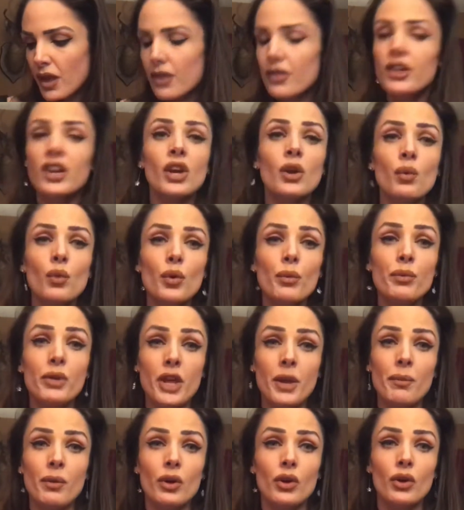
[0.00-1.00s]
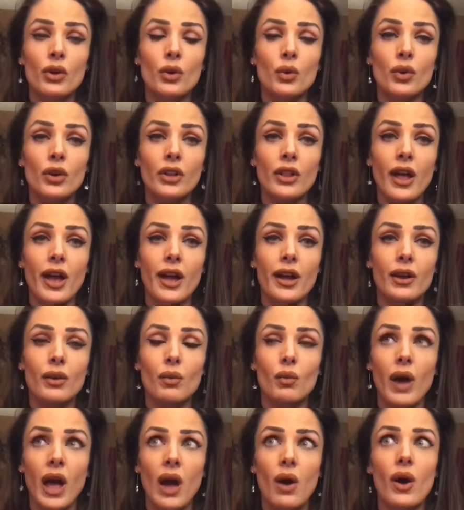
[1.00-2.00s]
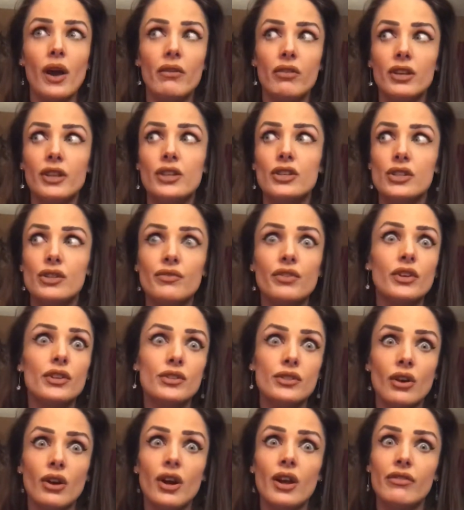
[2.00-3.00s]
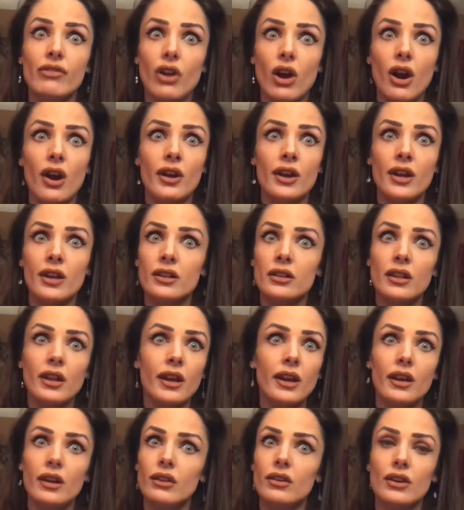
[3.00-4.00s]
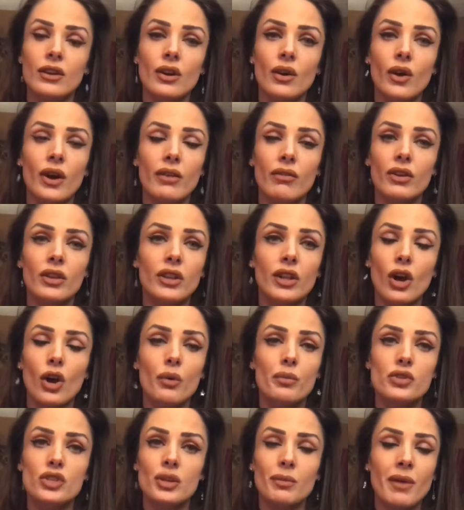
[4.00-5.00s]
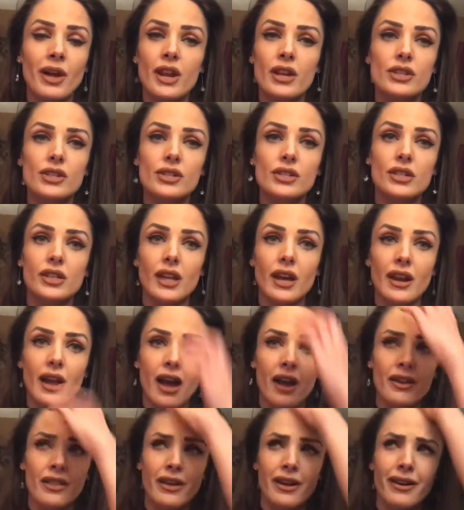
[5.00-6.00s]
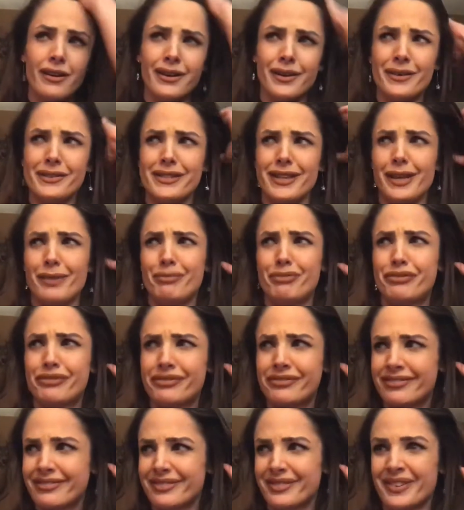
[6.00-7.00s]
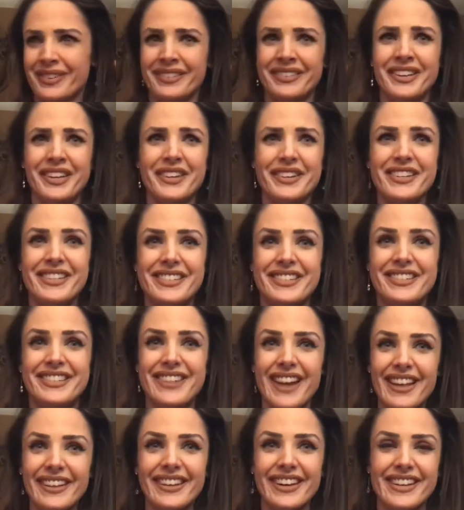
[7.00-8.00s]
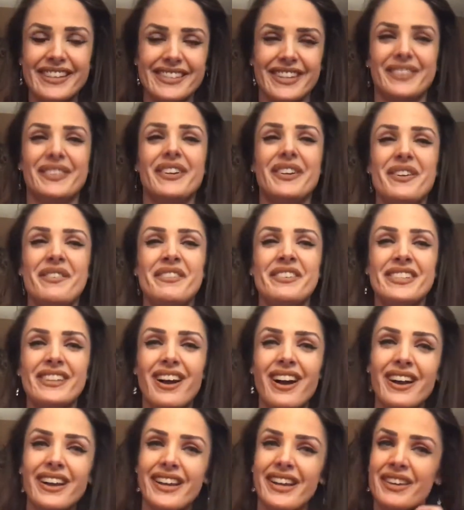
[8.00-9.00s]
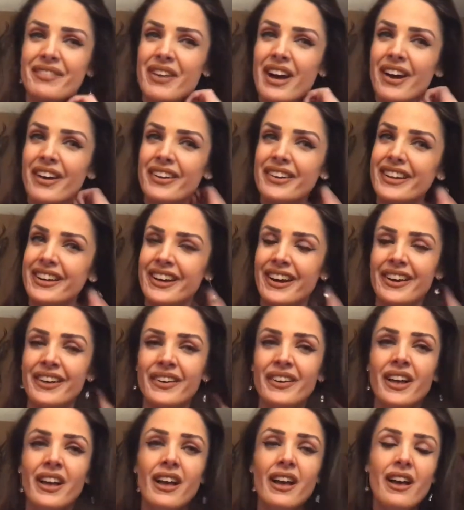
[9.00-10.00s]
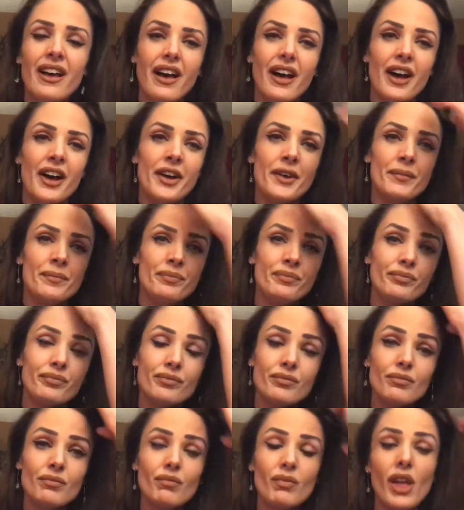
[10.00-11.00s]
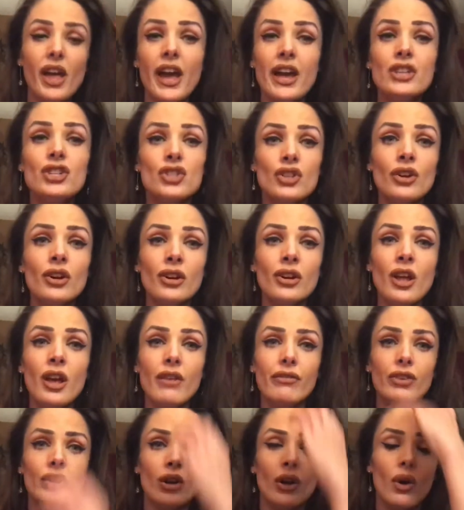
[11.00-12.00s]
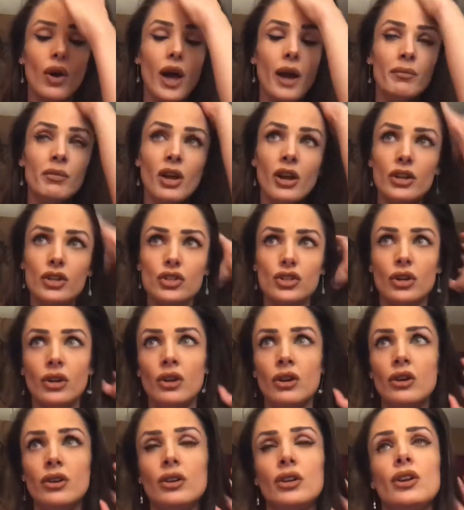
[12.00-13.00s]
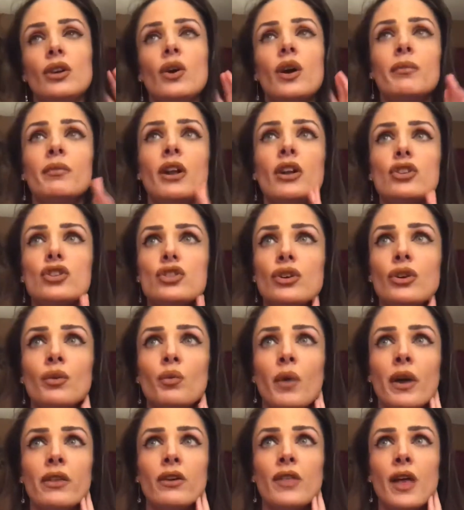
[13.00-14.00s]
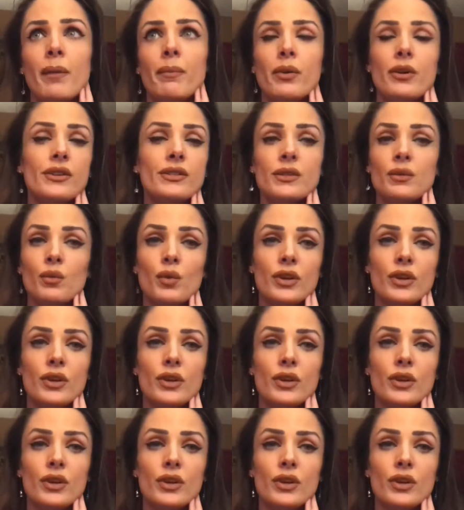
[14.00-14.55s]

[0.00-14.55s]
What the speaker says: there were people who were like, wow, I really just feel sorry for Arden. Like, you know, I really hope she manages to get out of there. And I was like, well, you're just jealous. Like, what are you even talking about? You know? And sure enough, you know, I'm not sure, you know, I'm not sure whether that person